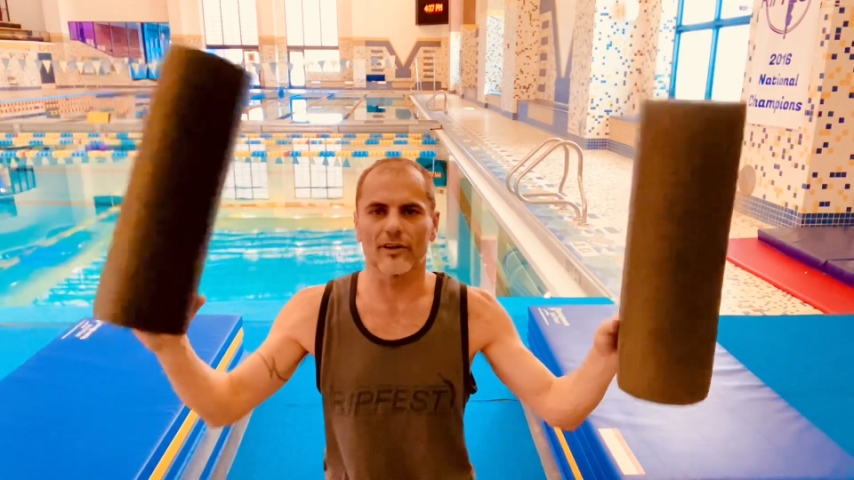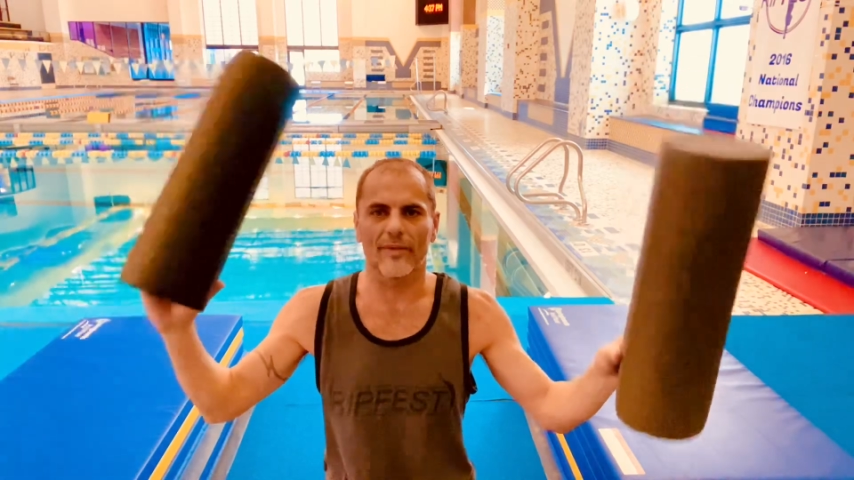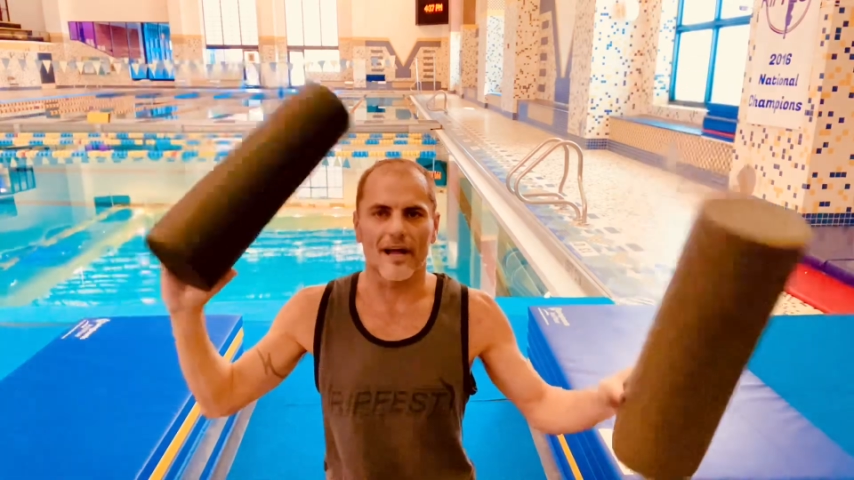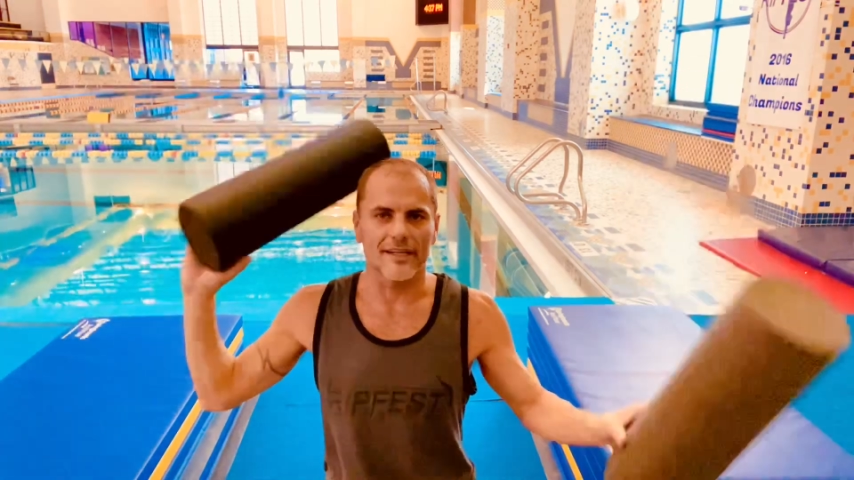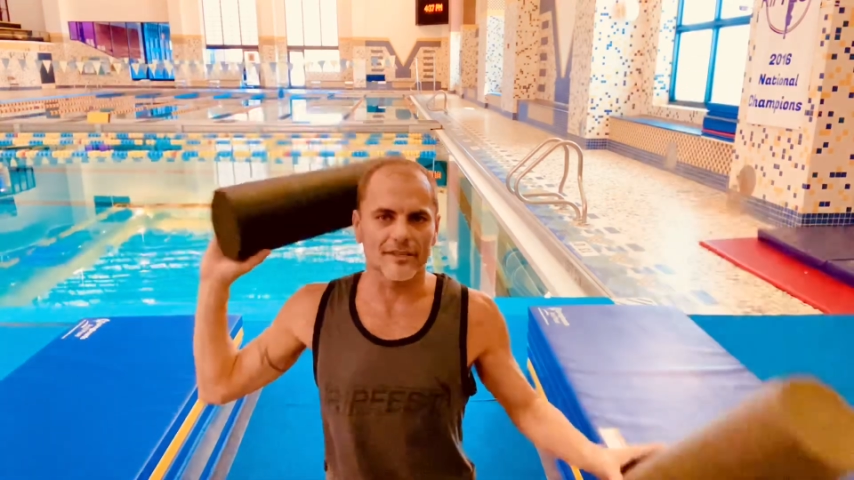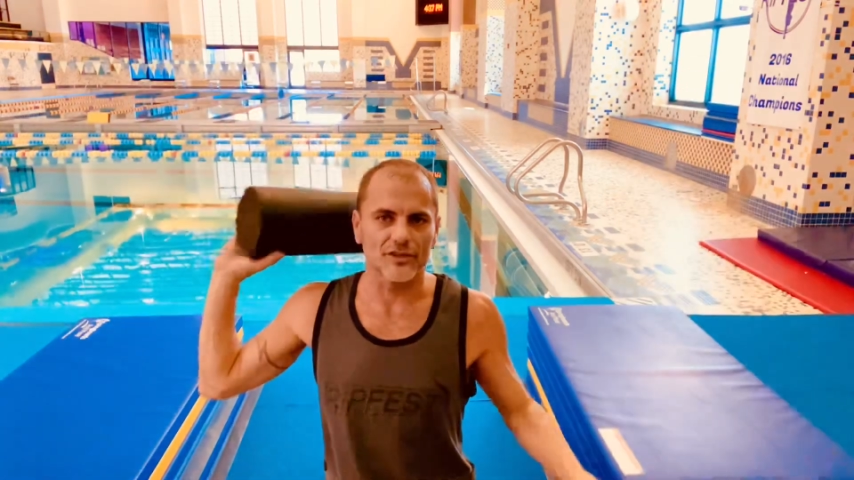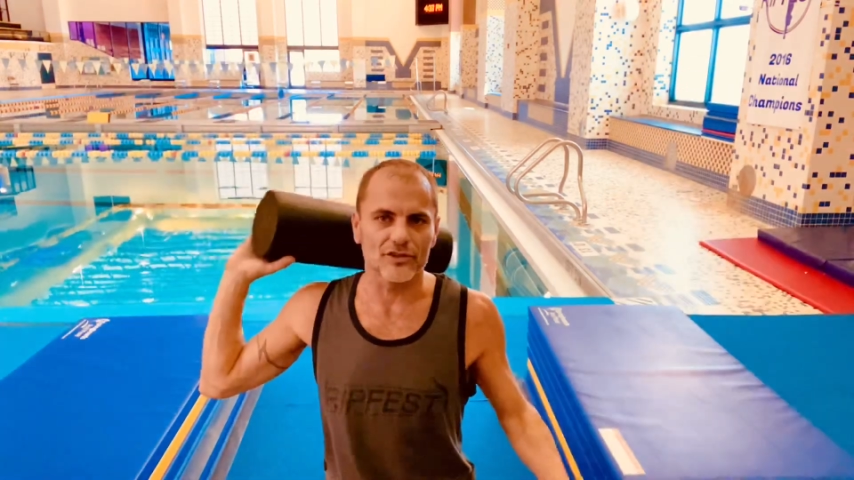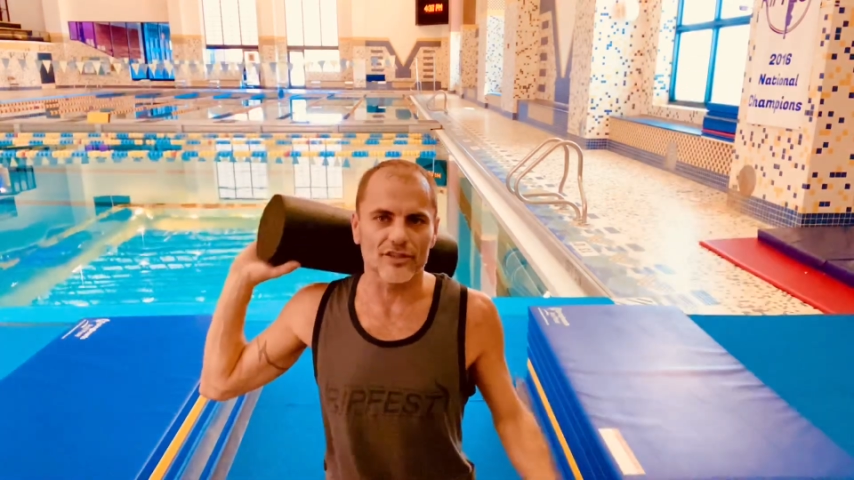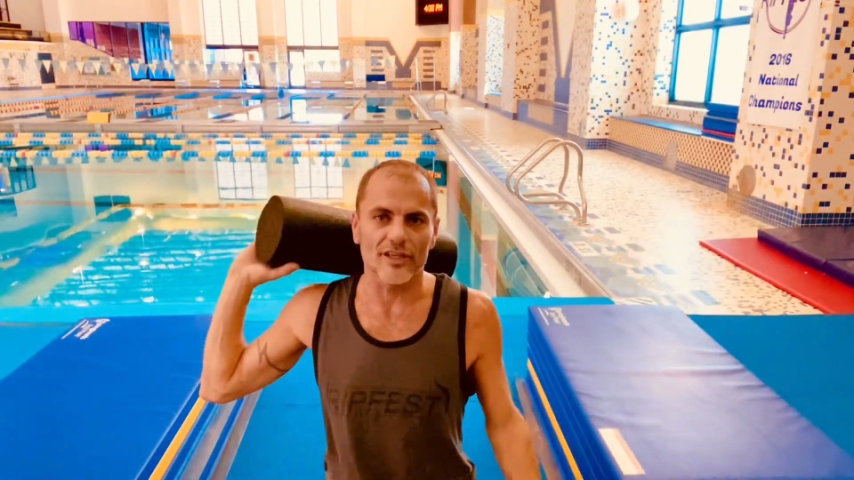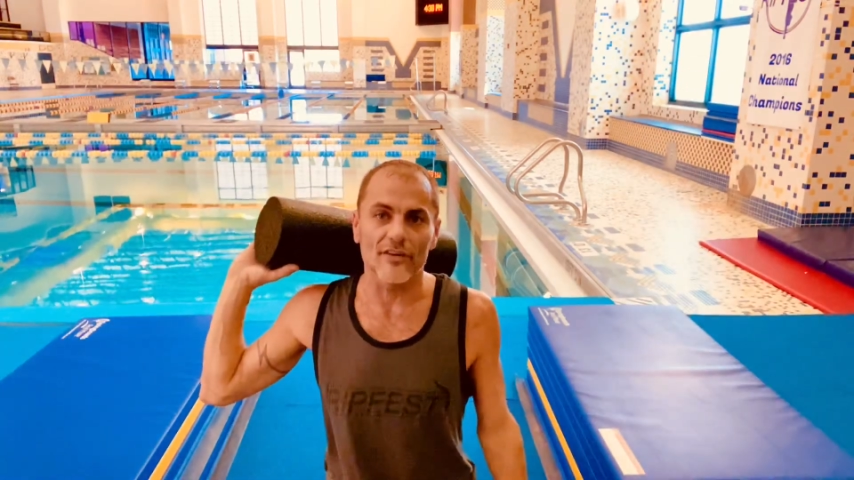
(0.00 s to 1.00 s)
your body is
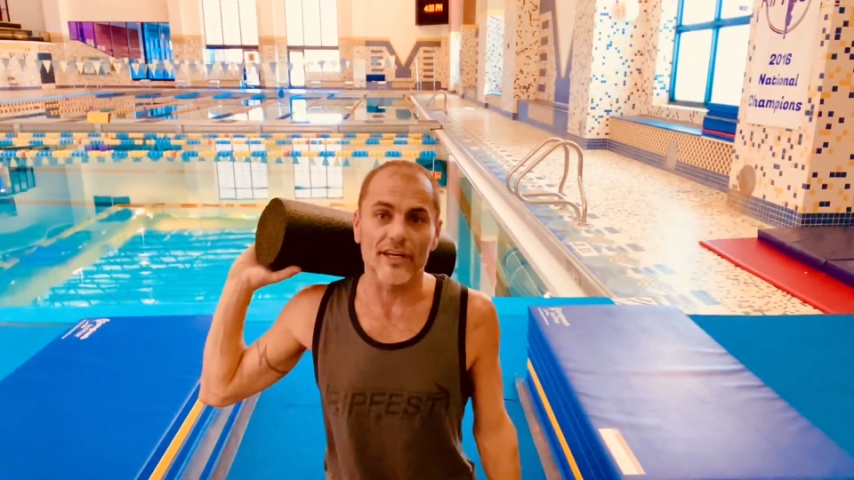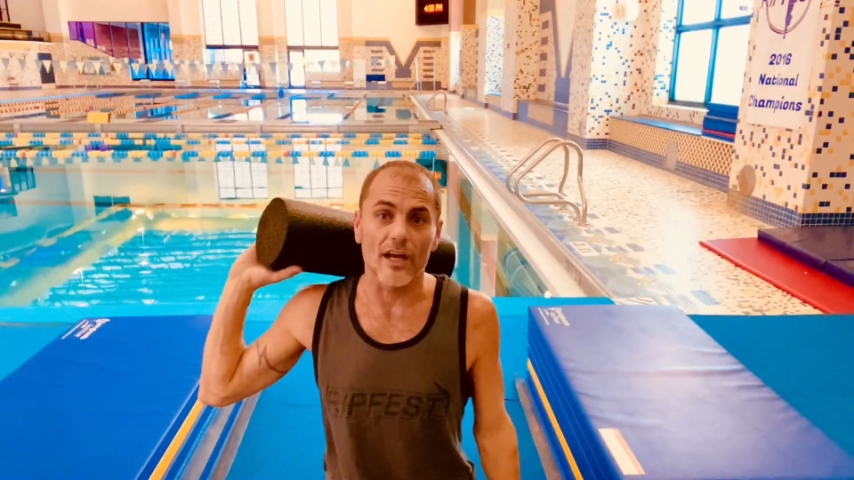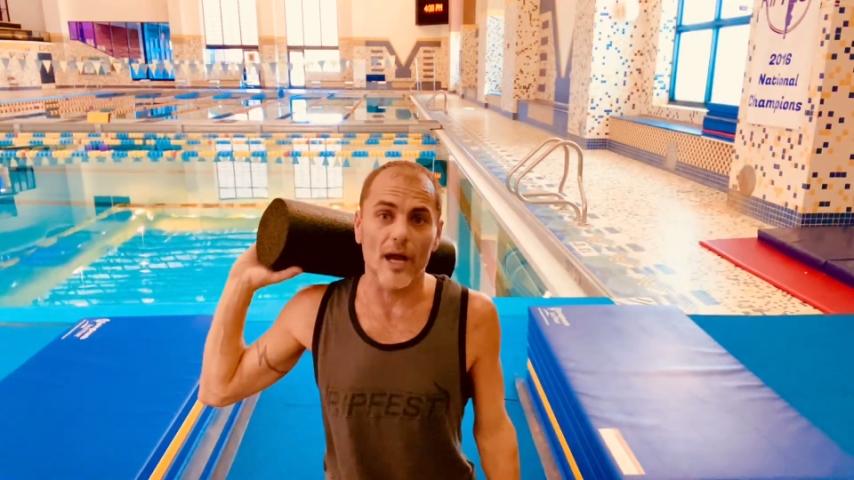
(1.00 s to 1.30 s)
usually on the